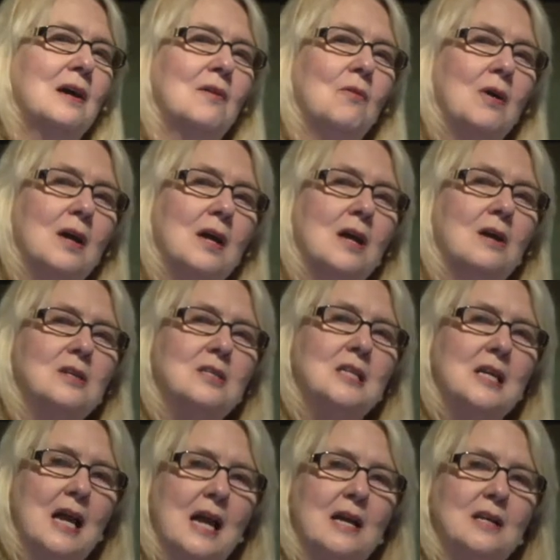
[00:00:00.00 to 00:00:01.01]
Well, here's
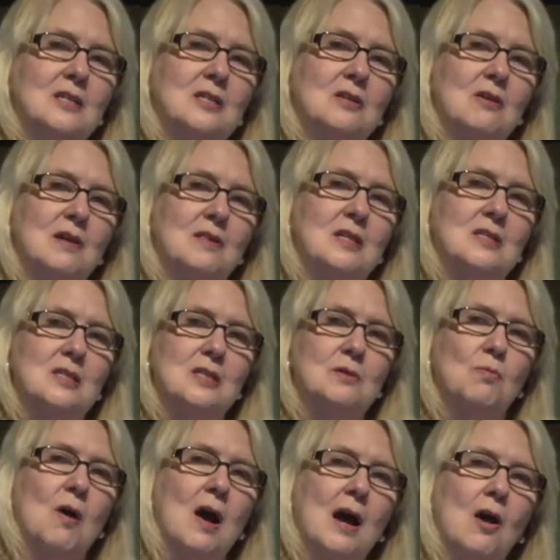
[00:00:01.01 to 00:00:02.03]
the answer, and this is
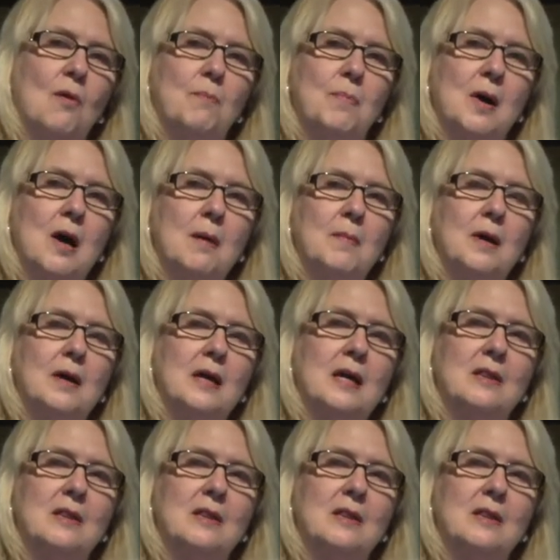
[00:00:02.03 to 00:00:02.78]
why Obama,